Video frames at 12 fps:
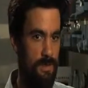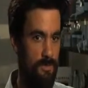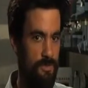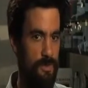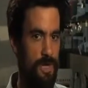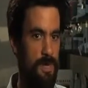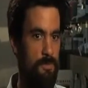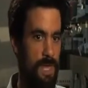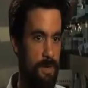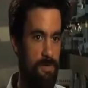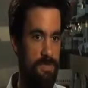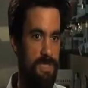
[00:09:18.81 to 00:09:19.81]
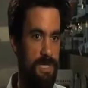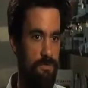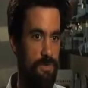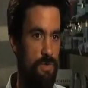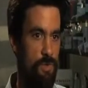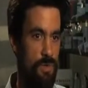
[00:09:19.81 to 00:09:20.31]
They're not amenable to
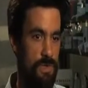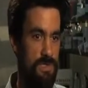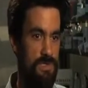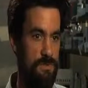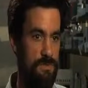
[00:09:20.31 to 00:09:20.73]
every organism.